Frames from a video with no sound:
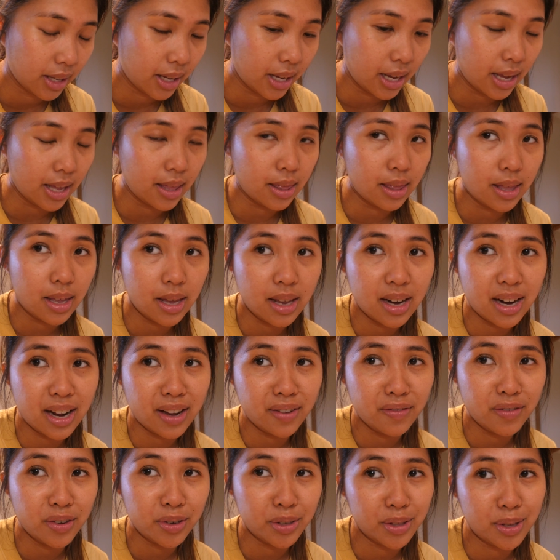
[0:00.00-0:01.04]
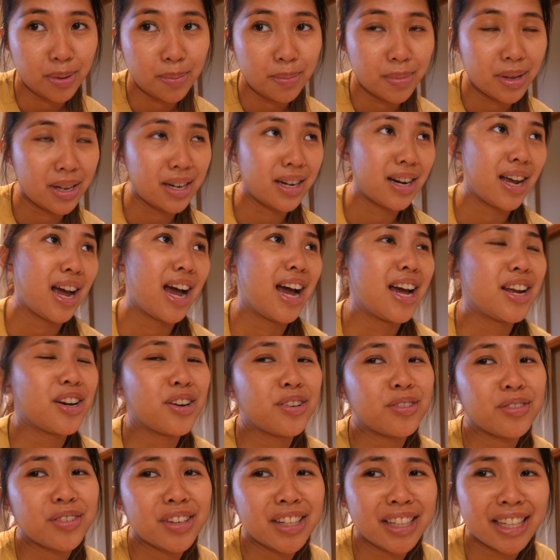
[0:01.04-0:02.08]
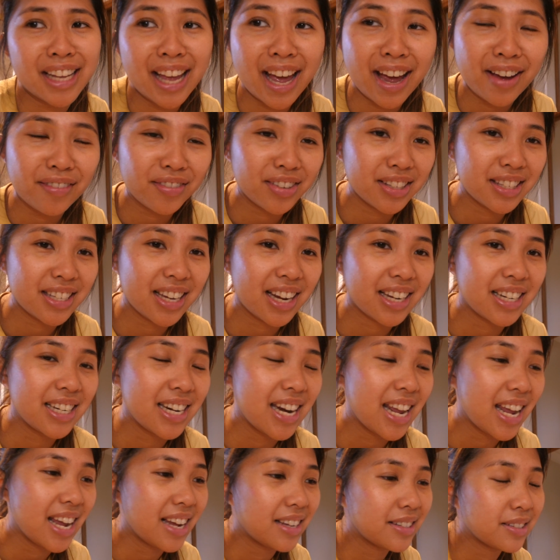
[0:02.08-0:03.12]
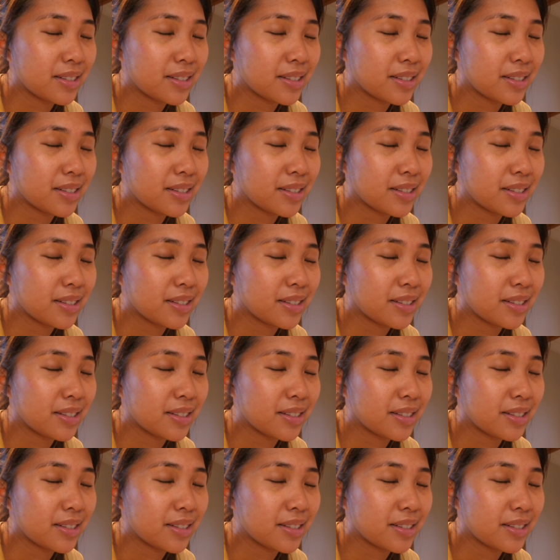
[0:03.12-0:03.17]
And then I fill them in. I don't really have a technique.